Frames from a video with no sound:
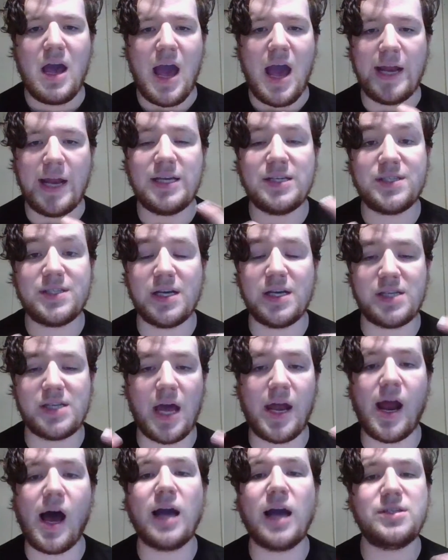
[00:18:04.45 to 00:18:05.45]
And he says,
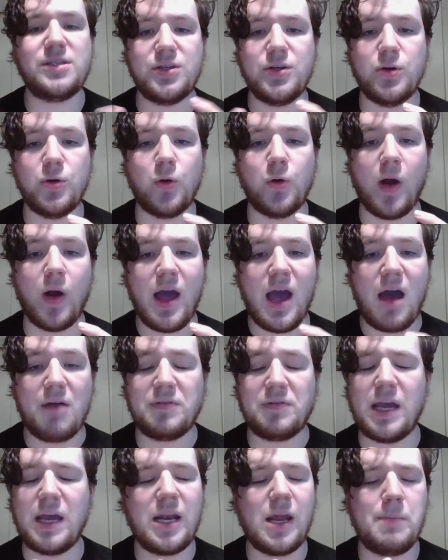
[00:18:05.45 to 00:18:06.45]
"And I too have
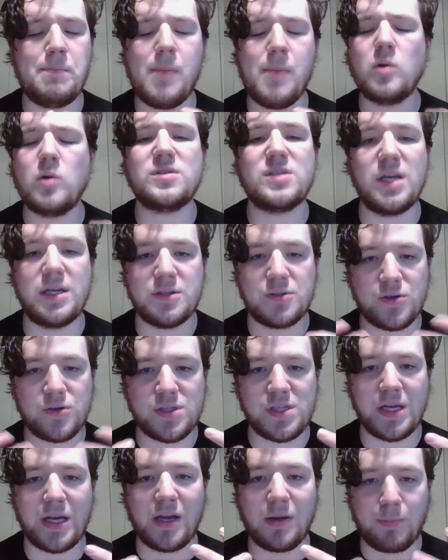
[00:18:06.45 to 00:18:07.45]
gained a most
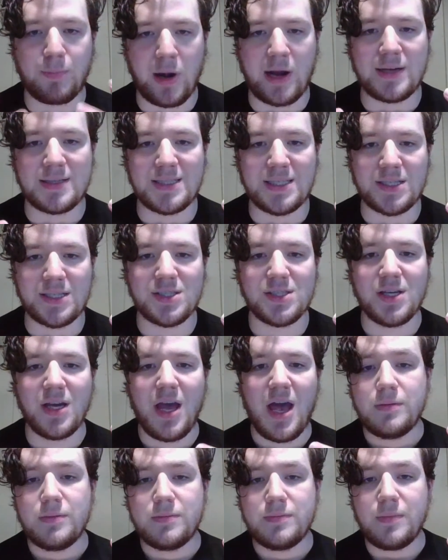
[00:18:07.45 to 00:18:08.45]
interesting apprentice."
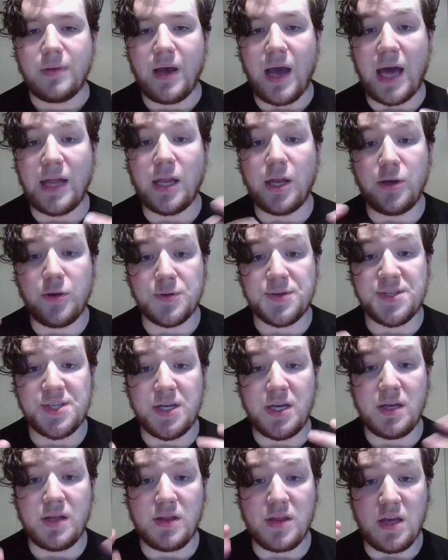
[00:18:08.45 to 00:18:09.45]
And then you
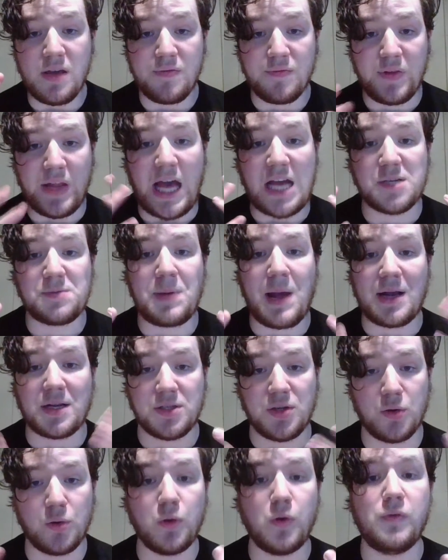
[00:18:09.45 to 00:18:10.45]
see the flashback
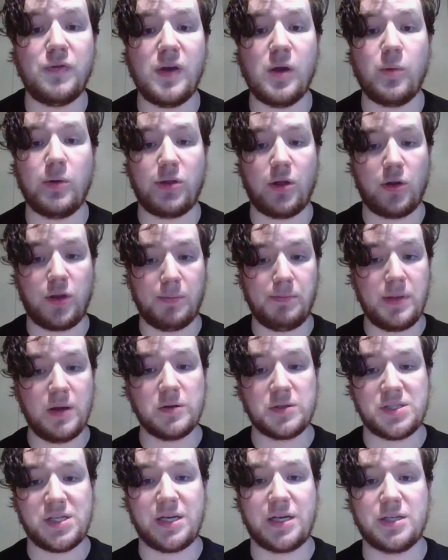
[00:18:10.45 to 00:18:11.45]
to Luffy with all the meal
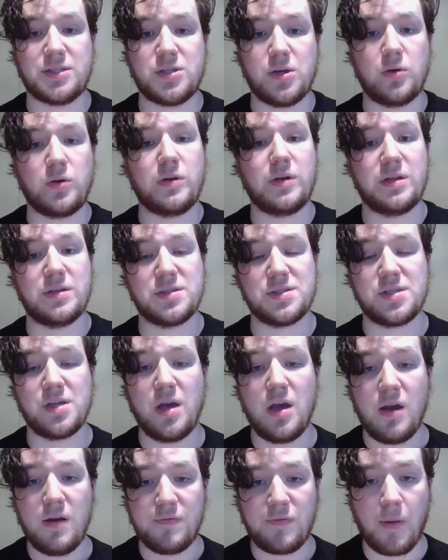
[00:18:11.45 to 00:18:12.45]
ticket tokens
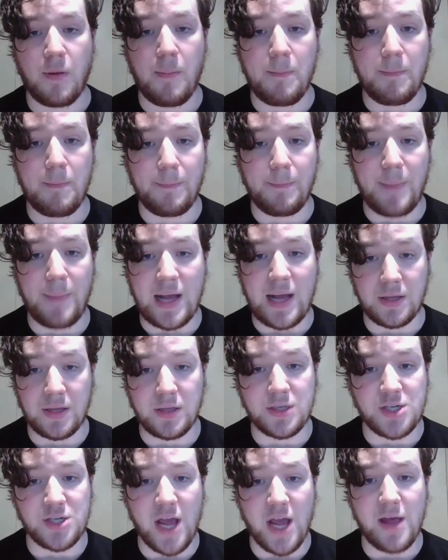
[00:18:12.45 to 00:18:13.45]
from back in the
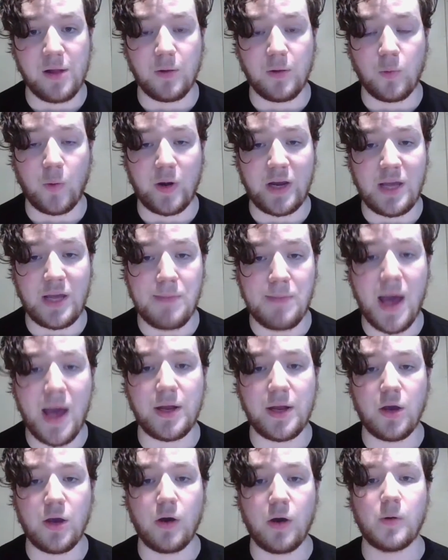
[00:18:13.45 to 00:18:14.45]
jail where he met
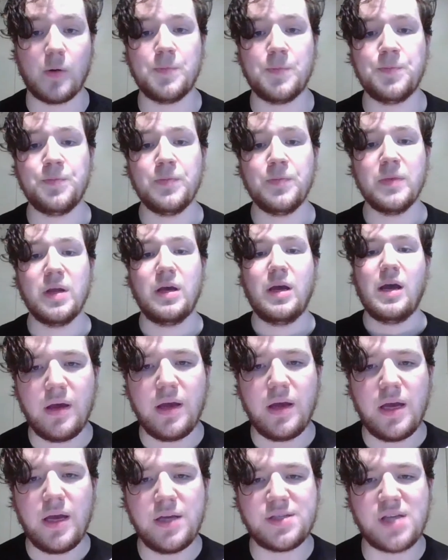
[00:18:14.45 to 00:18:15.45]
Hyo.
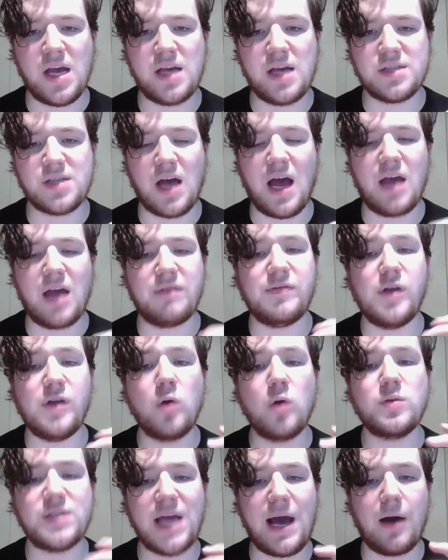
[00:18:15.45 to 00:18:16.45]
He says, "I have no
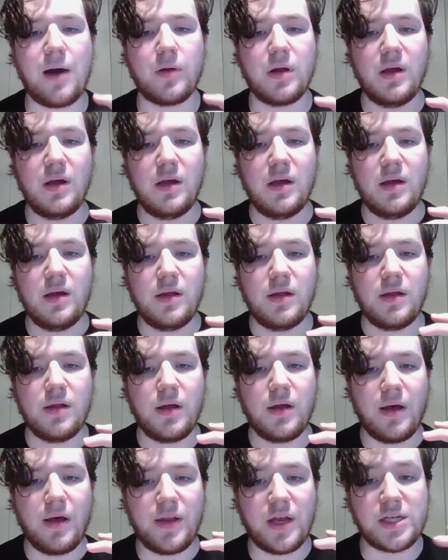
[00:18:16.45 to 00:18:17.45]
doubt
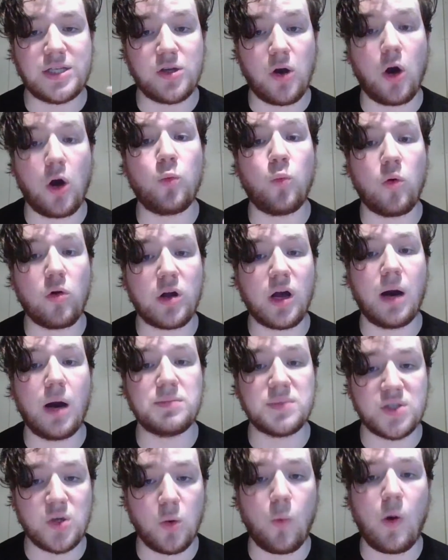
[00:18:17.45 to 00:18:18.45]
that dawn will
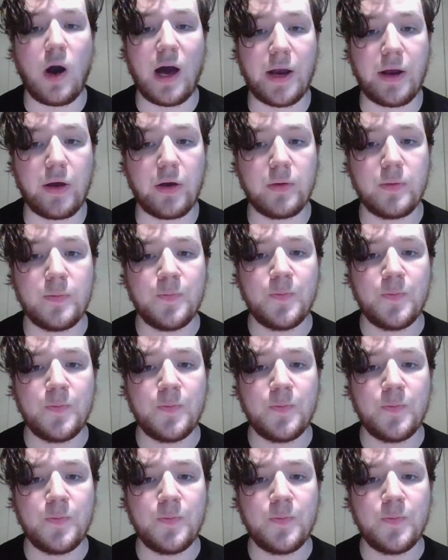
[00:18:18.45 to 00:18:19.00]
come to Wano."